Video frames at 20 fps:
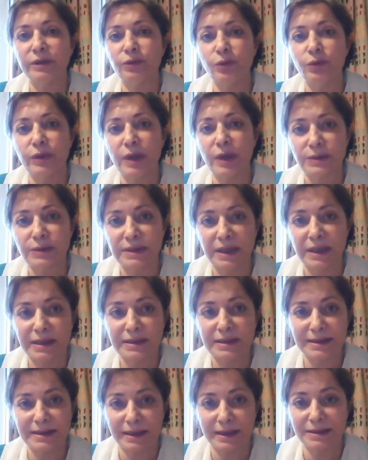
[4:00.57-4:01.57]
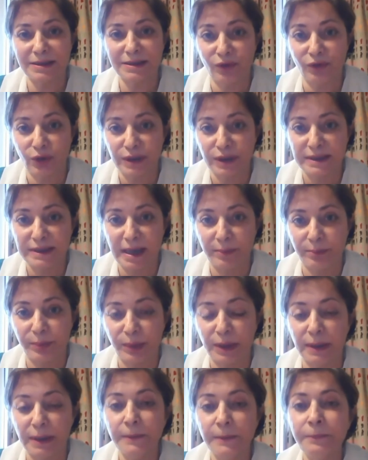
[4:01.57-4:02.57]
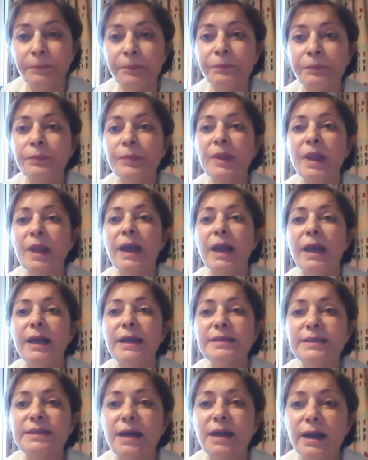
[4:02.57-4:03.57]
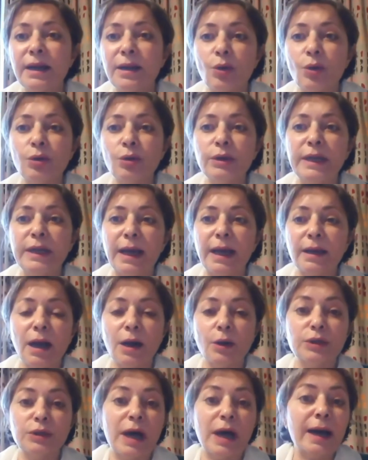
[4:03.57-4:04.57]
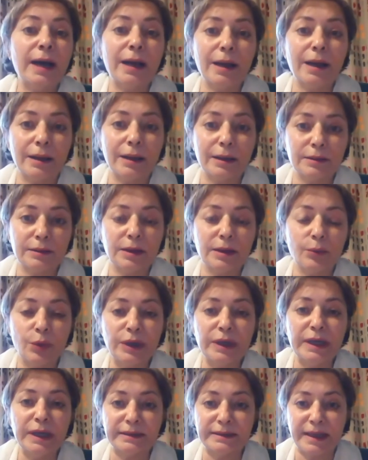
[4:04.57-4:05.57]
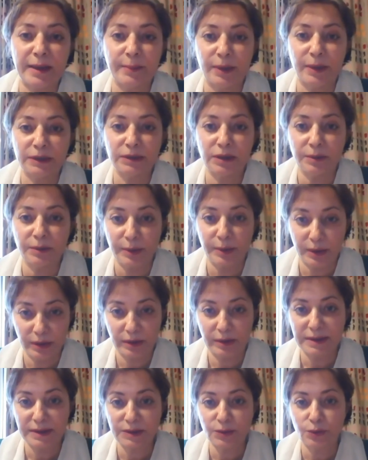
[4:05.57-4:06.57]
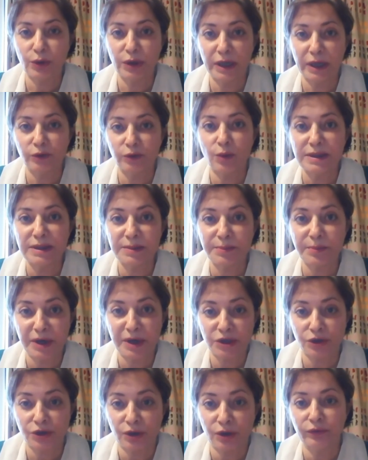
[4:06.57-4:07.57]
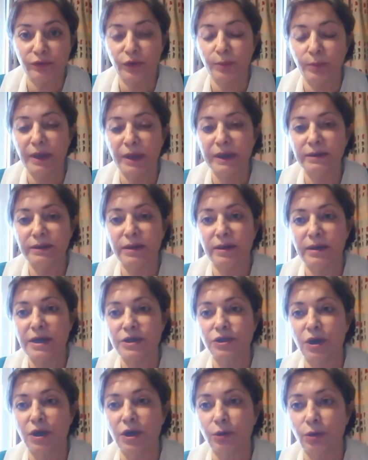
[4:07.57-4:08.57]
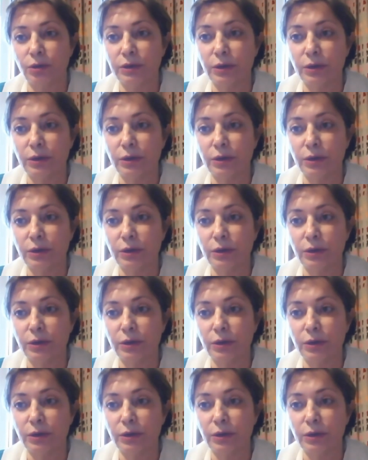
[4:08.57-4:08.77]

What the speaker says: and 2006, for example, Israel only allowed, and when it came under this one, it was pressured from the international